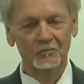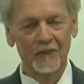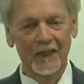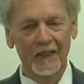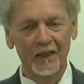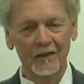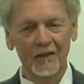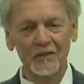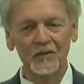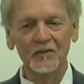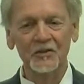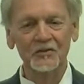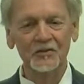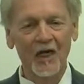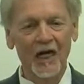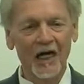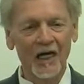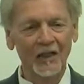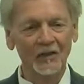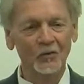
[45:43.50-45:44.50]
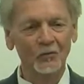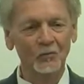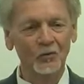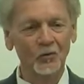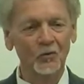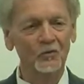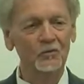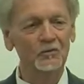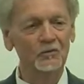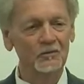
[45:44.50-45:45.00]
marriage is
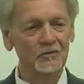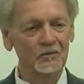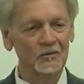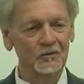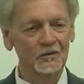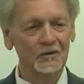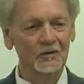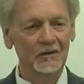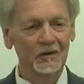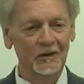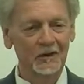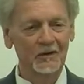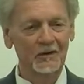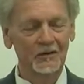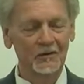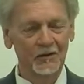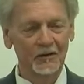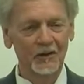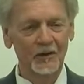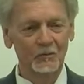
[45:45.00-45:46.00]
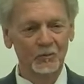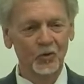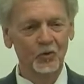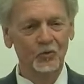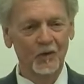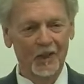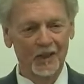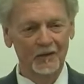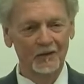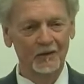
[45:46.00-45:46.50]
honorable, uh, Hebrew
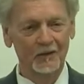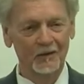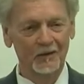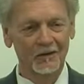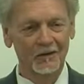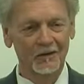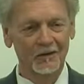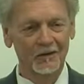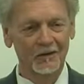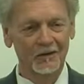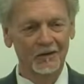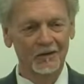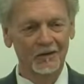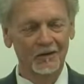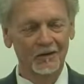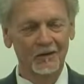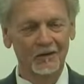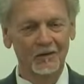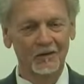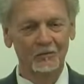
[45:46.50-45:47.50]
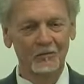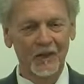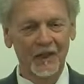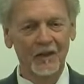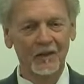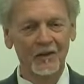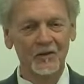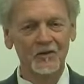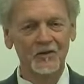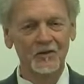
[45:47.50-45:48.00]
writer.
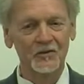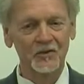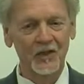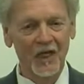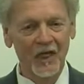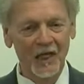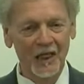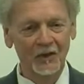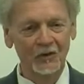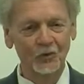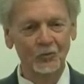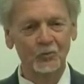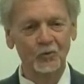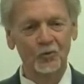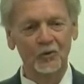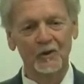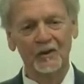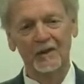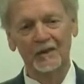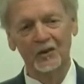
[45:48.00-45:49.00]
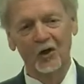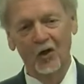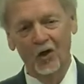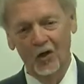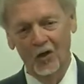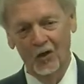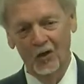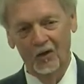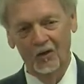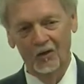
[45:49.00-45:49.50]
Marriage is honorable in
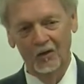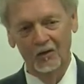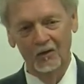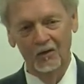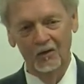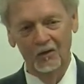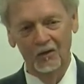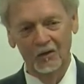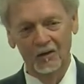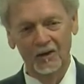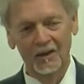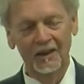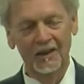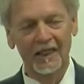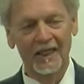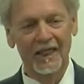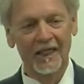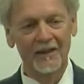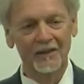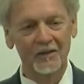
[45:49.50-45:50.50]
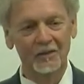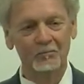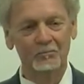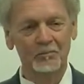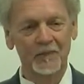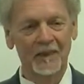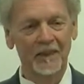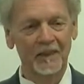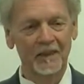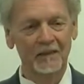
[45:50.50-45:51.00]
all, and the
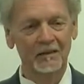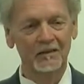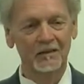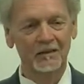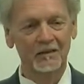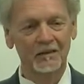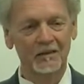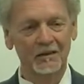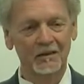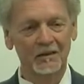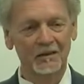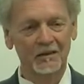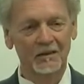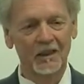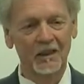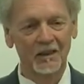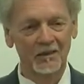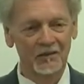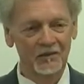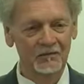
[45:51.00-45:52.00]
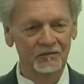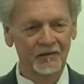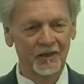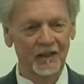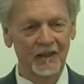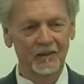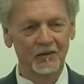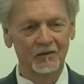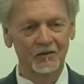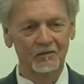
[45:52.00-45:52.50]
bed
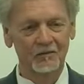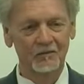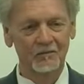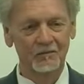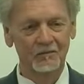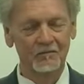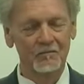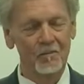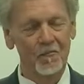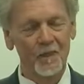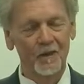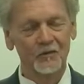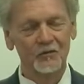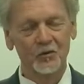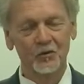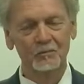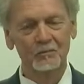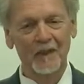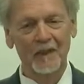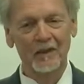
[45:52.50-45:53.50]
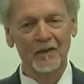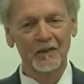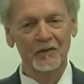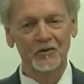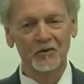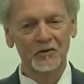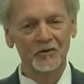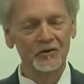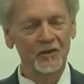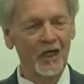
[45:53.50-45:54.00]
undefiled. So
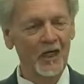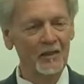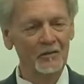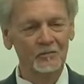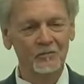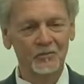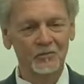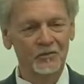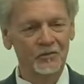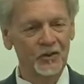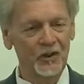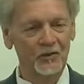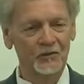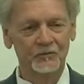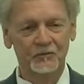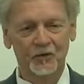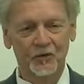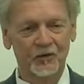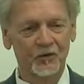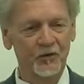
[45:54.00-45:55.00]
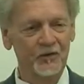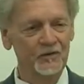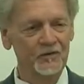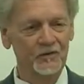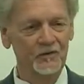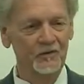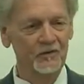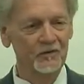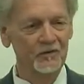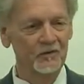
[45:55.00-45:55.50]
marriage is not just for
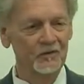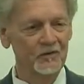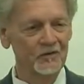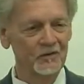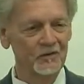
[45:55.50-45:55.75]
Christians.